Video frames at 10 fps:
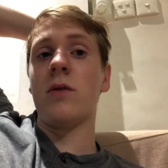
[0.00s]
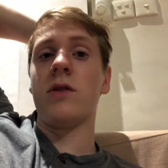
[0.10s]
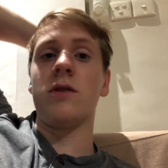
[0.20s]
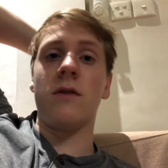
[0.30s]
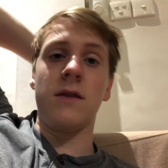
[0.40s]

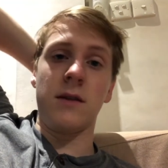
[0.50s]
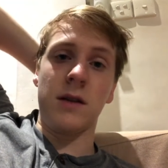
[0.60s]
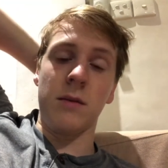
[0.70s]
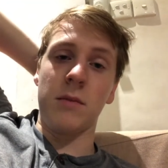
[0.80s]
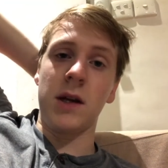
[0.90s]
which is
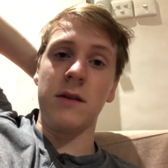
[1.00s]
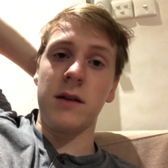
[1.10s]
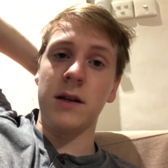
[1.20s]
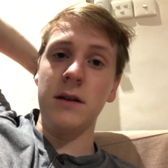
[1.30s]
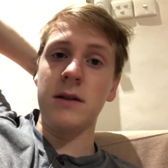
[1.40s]
obviously
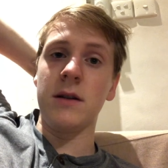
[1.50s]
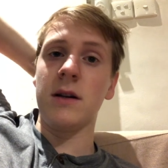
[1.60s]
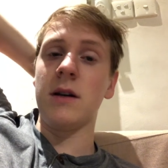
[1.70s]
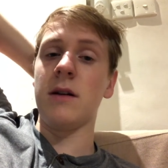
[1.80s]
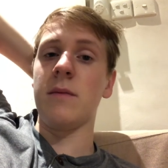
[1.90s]
amazing
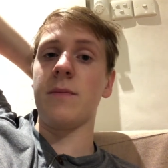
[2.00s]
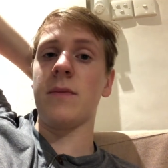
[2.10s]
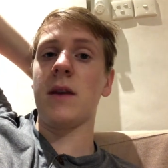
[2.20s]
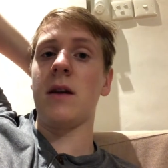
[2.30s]
um,